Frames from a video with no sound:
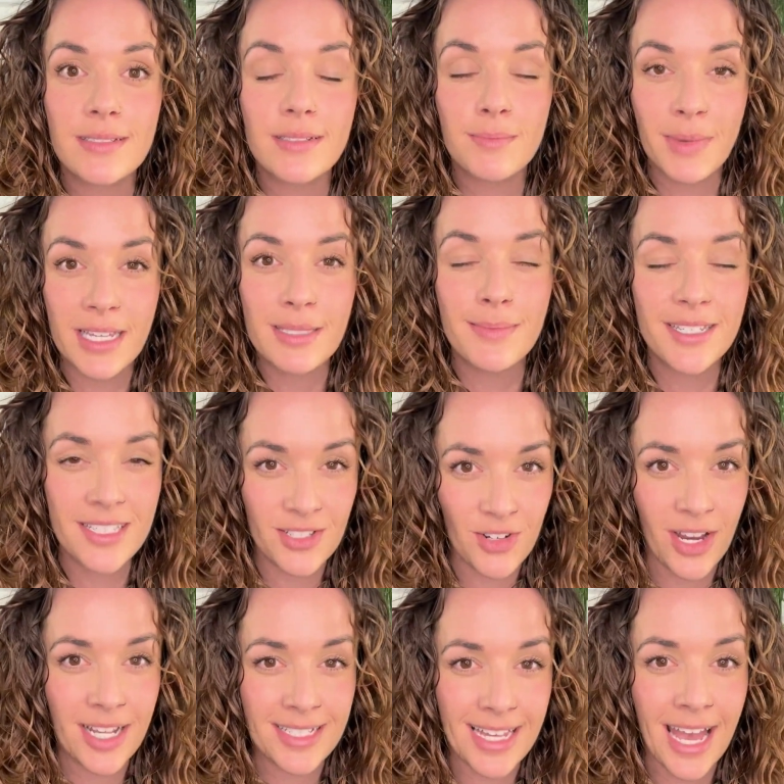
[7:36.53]
makes my
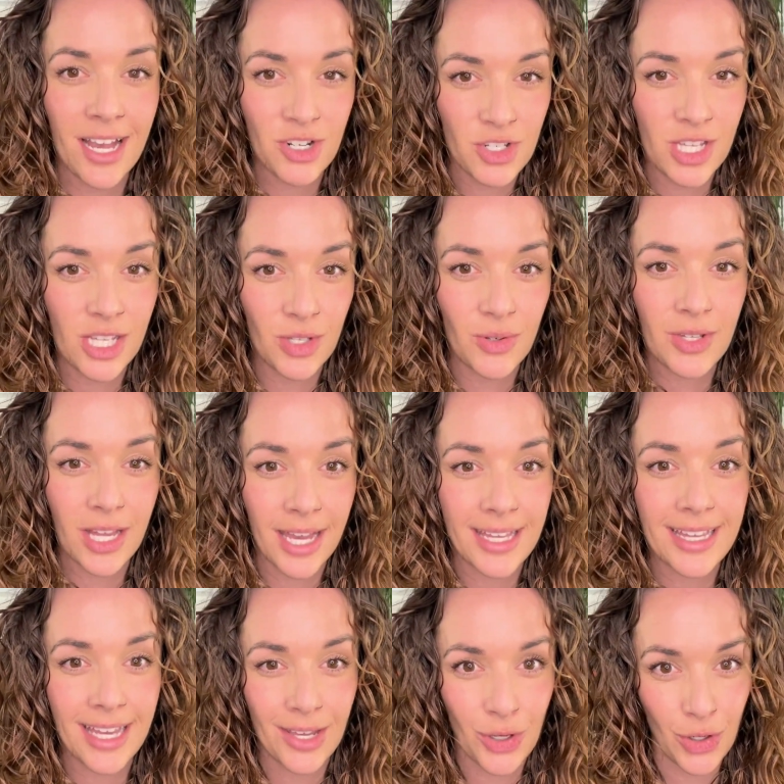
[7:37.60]
strands actually look like
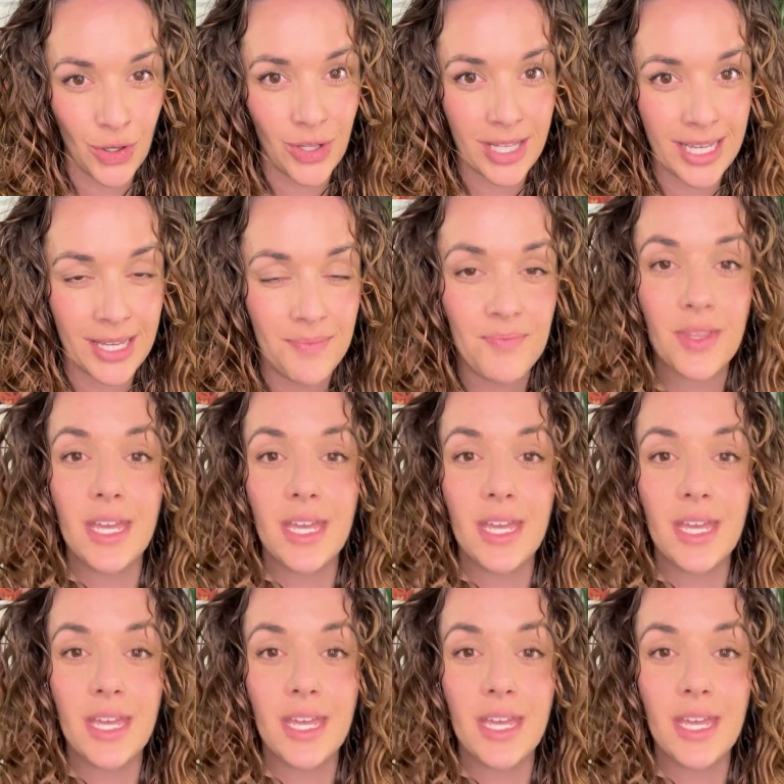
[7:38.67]
they're curly.